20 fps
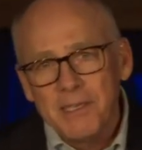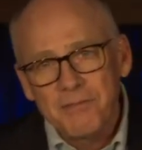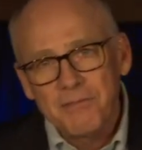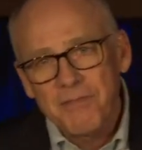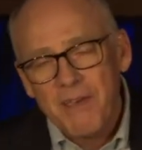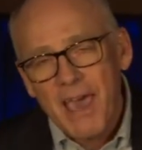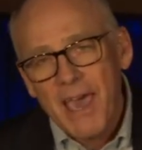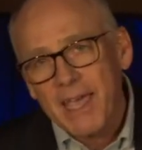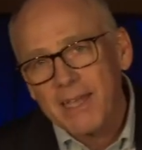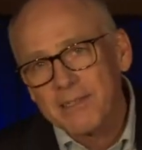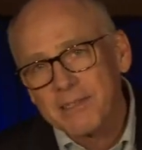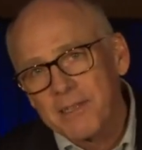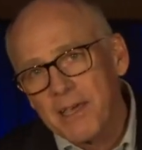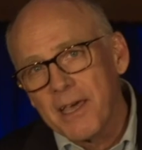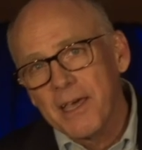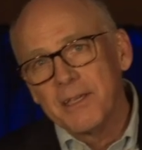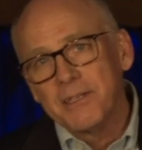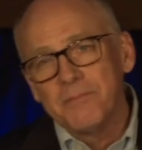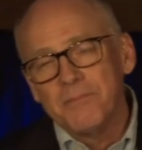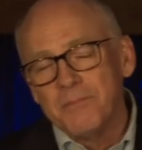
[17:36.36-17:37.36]
in fact,
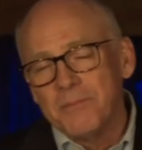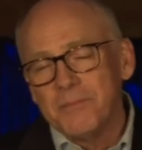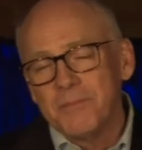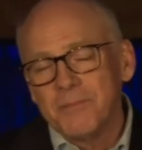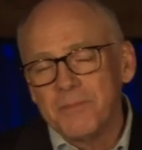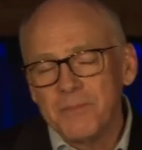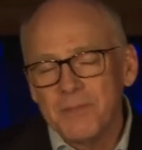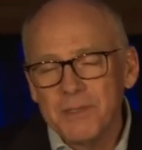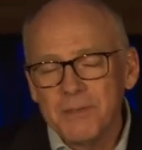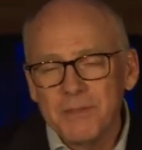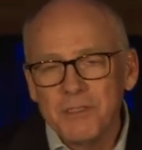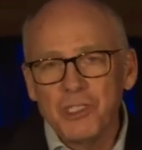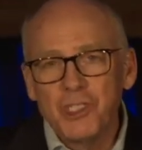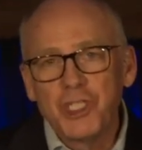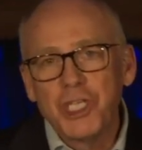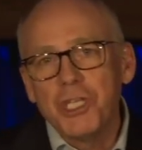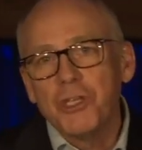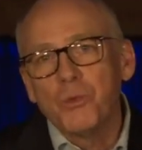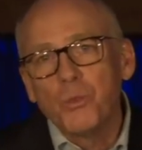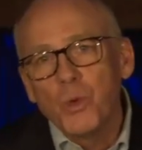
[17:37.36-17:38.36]
uh,
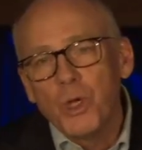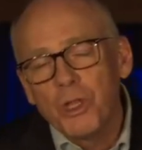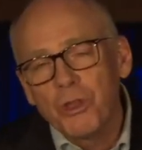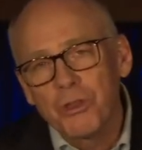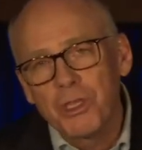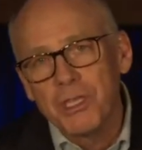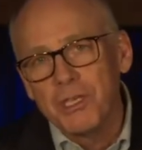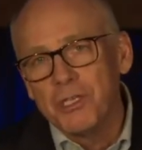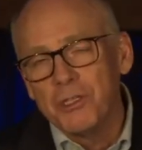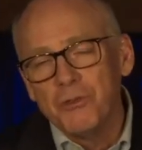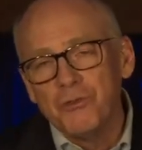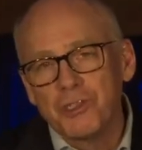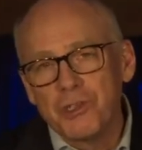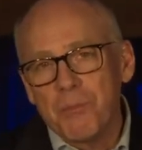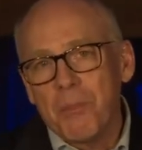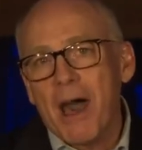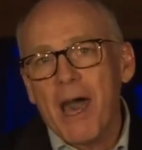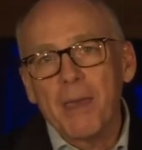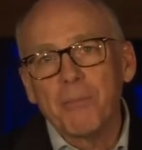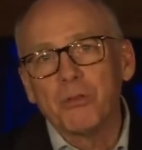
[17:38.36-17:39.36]
Jen Wilkin, who's
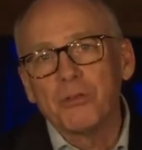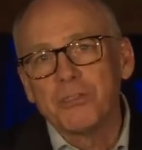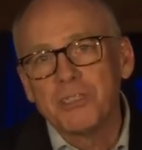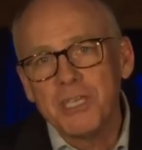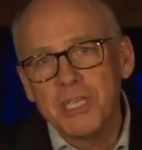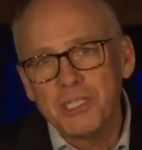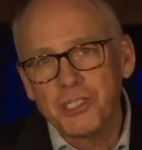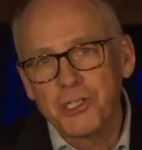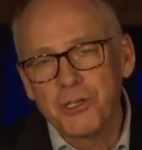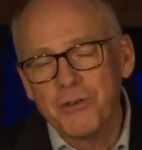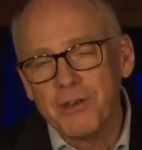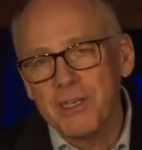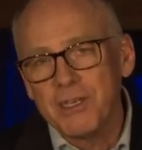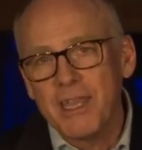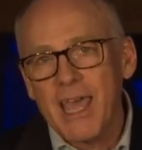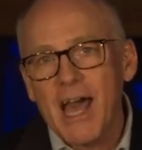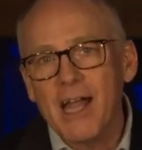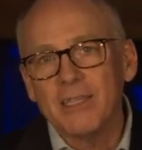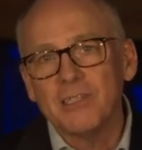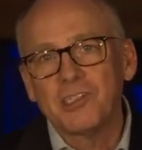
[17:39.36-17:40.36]
a Bible teacher
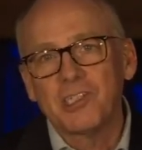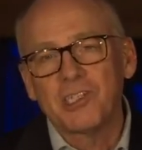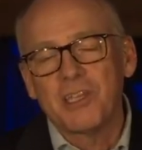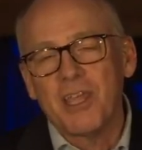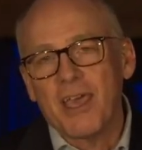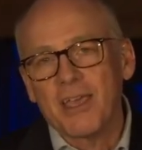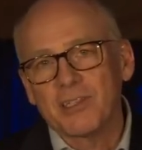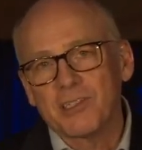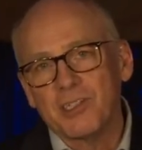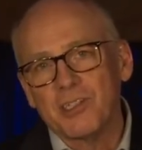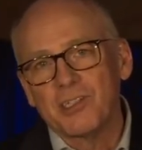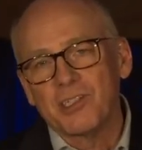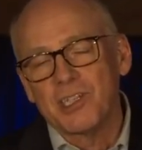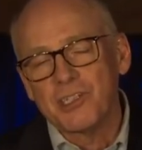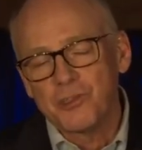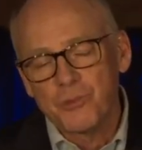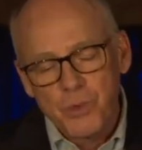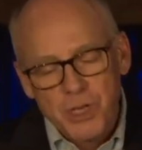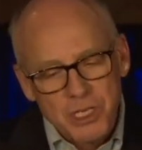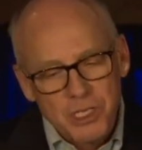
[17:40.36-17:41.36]
in Dallas, Texas,
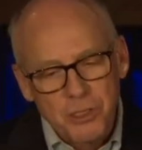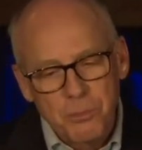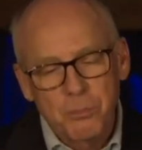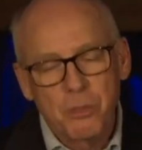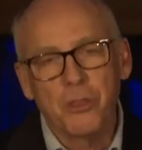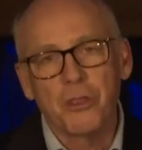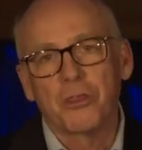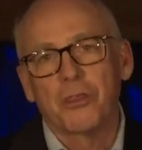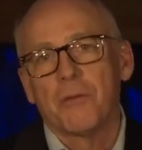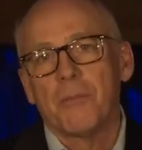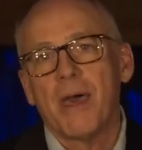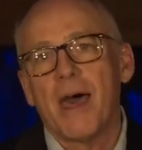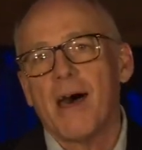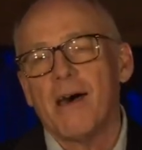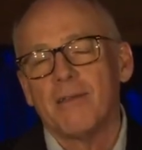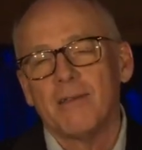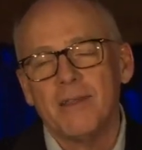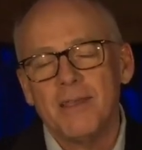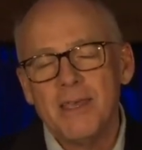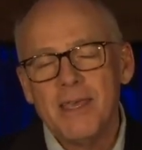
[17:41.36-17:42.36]
has written a book
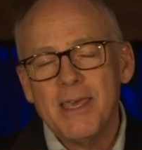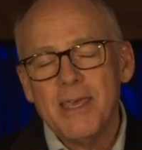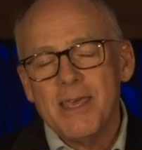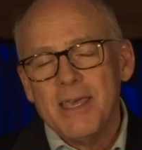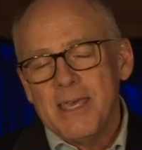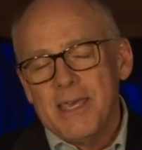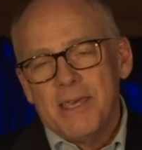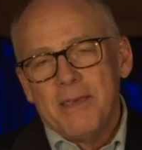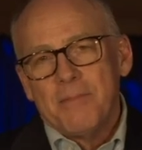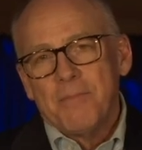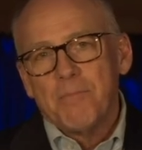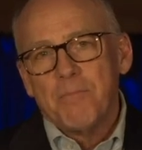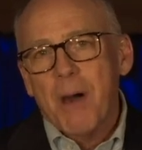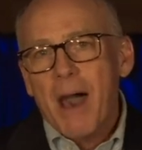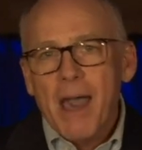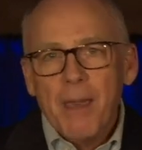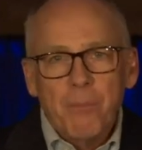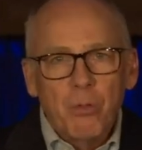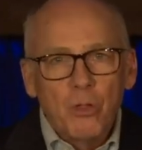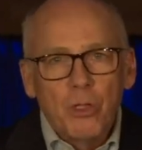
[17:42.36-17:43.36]
about
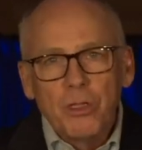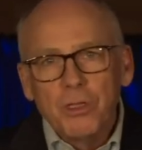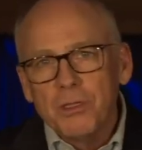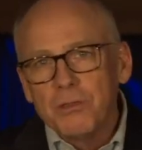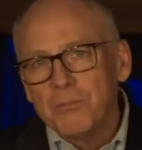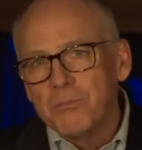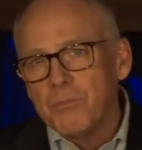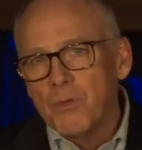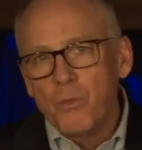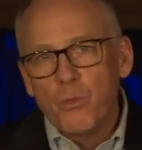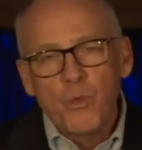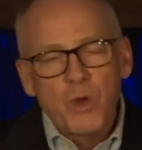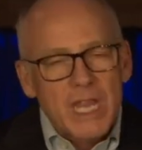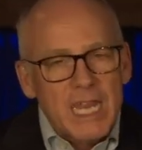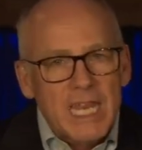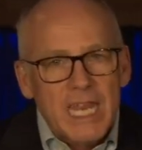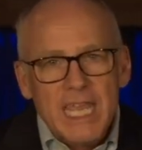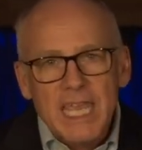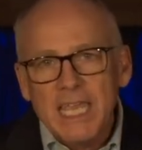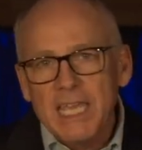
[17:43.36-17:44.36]
Bible
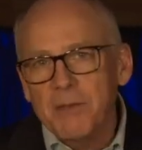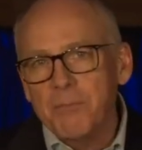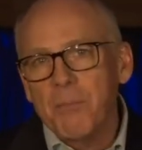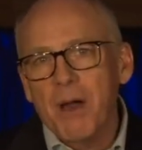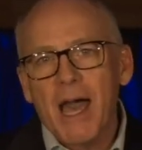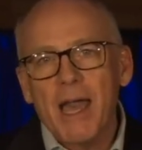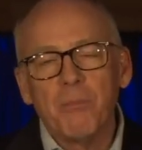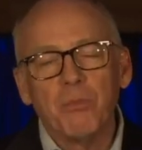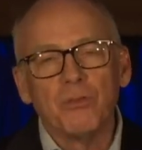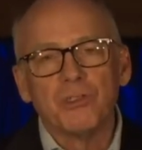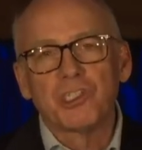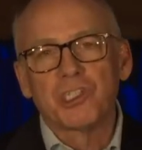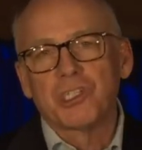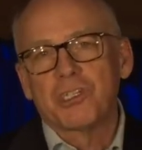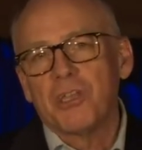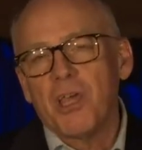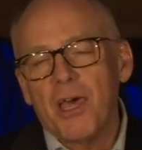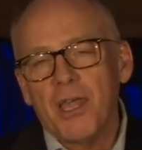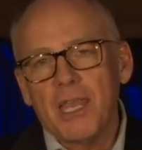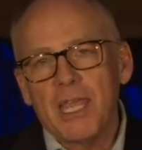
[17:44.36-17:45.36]
reading and Bible
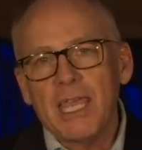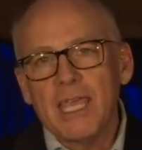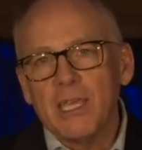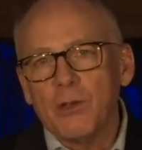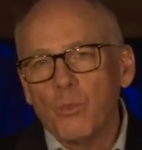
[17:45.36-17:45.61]
study.